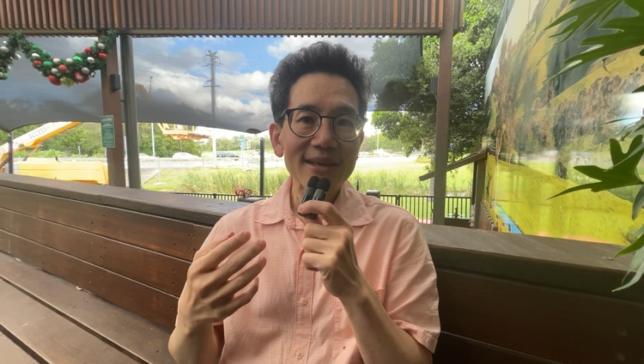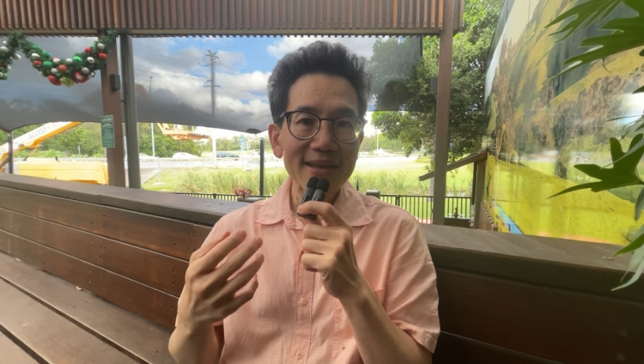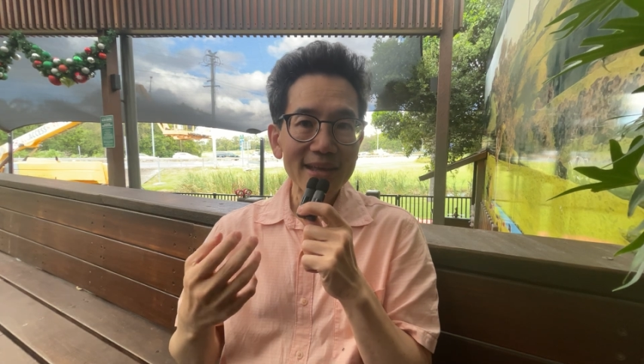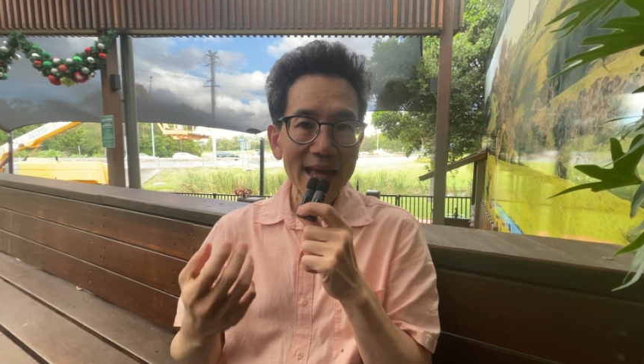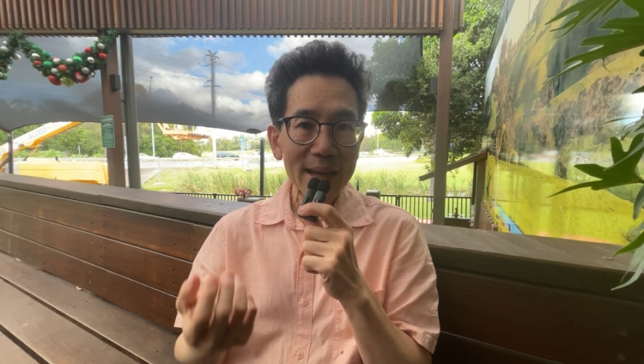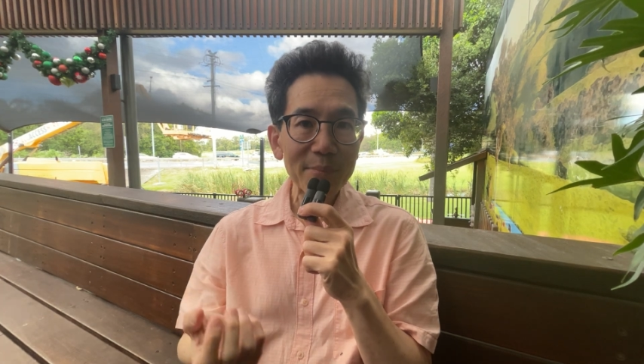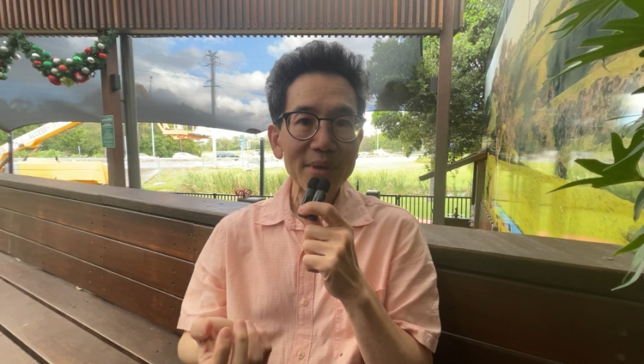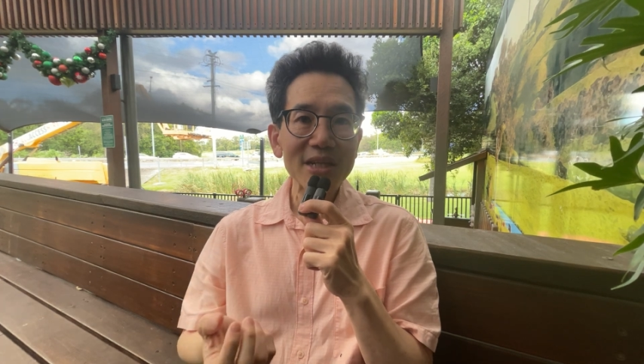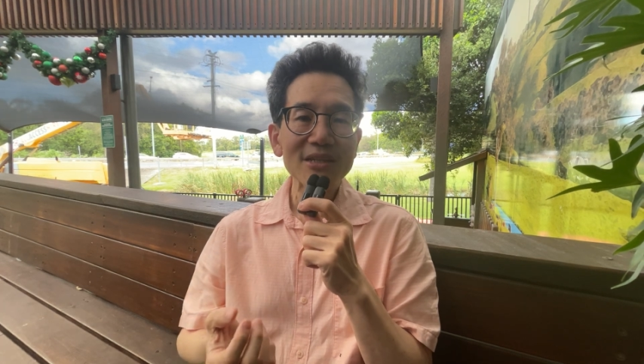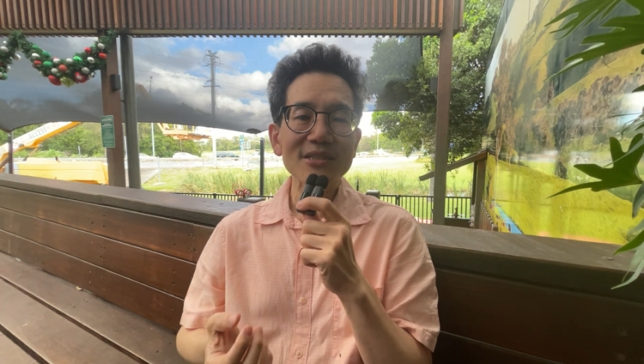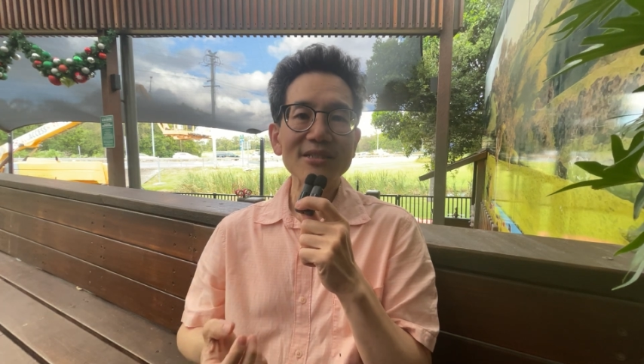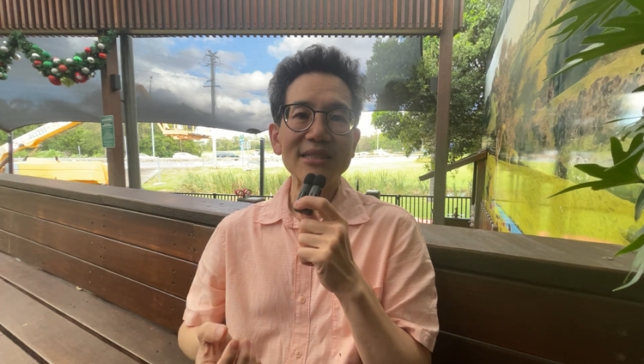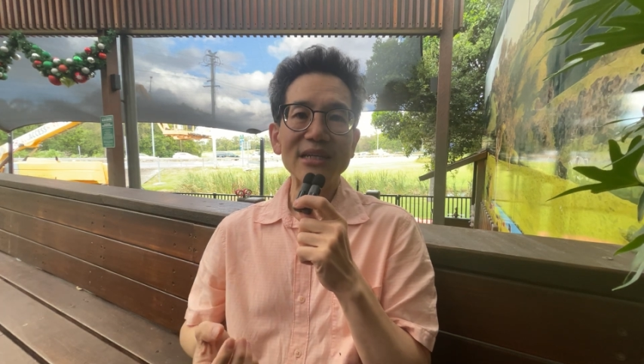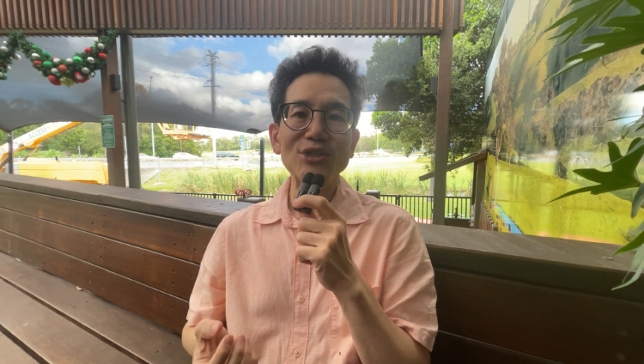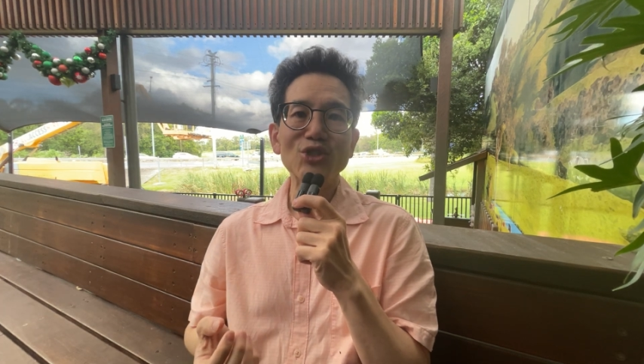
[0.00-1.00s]
Chemical
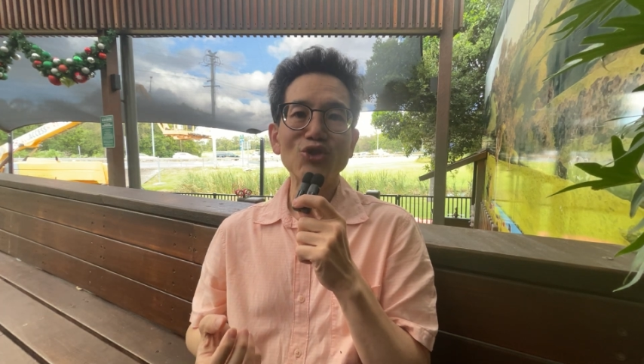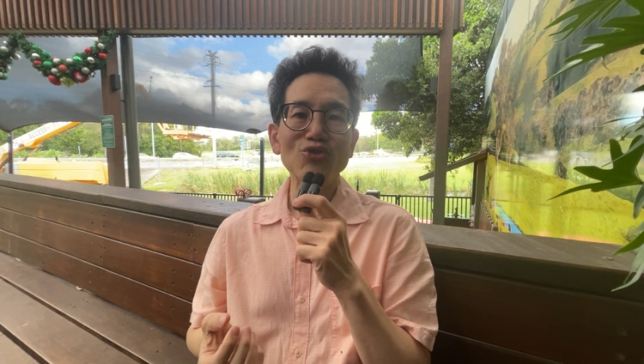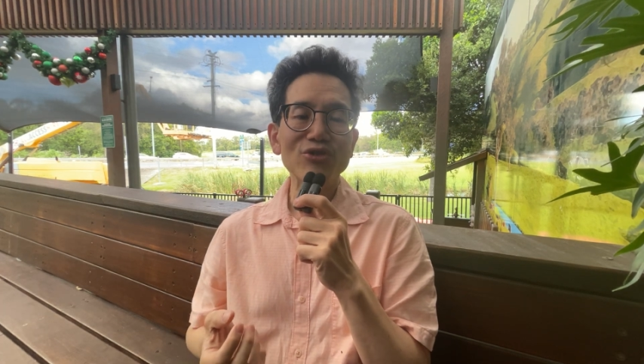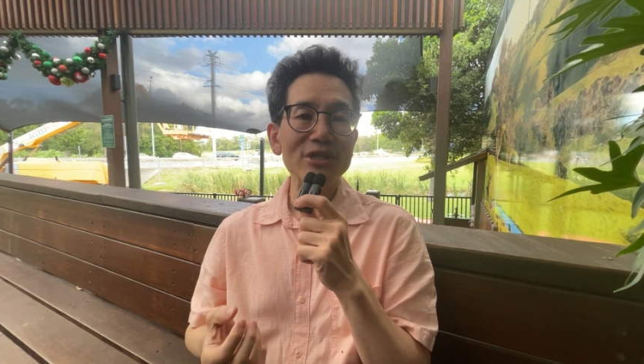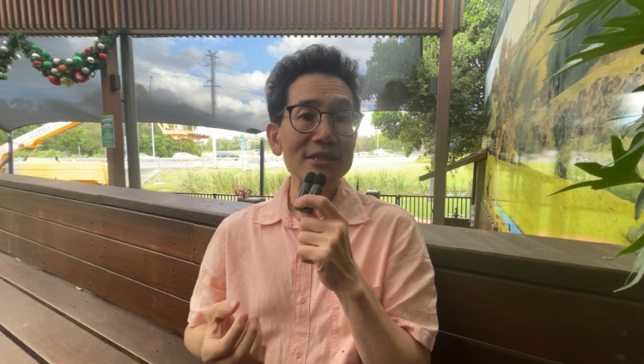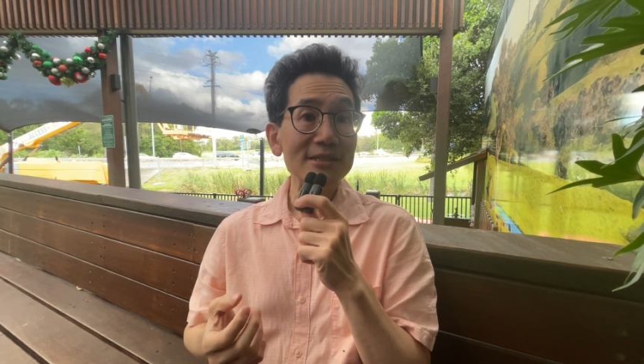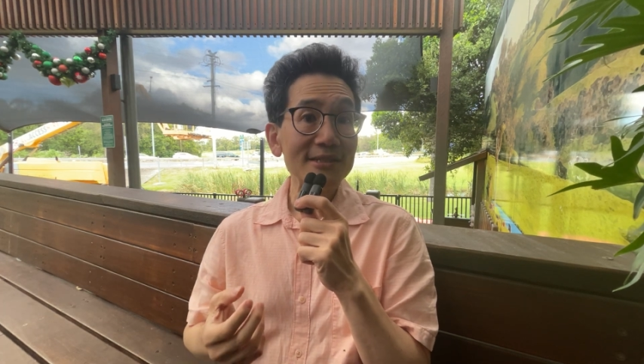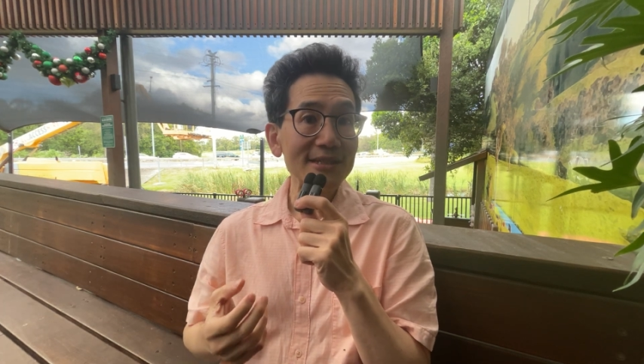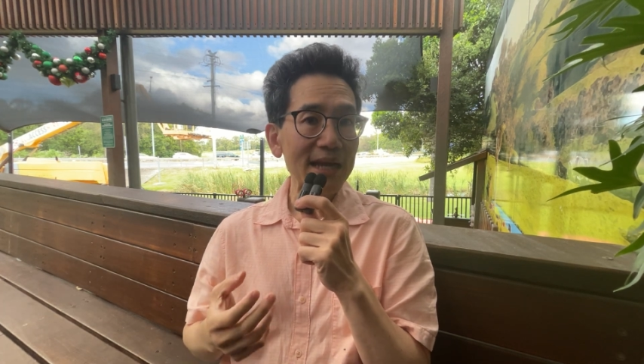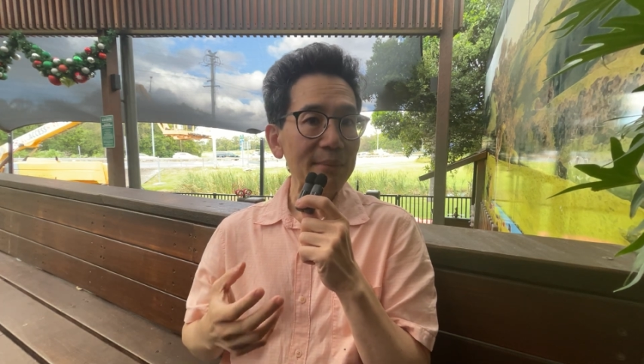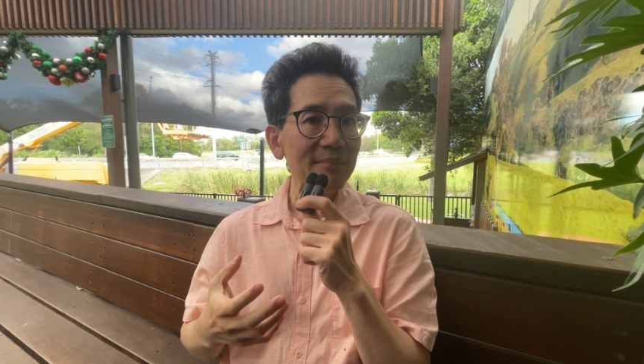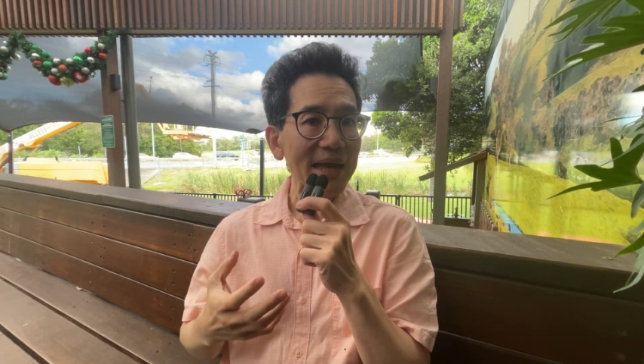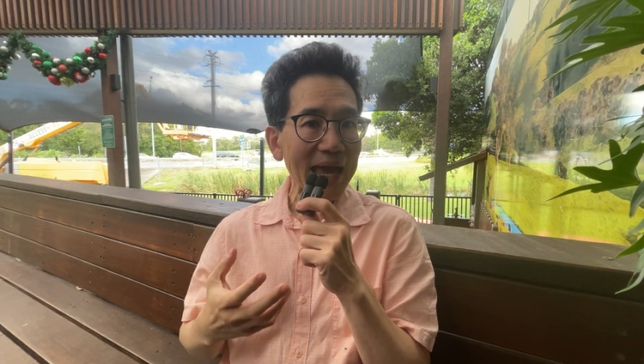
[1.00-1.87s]
sunscreens can be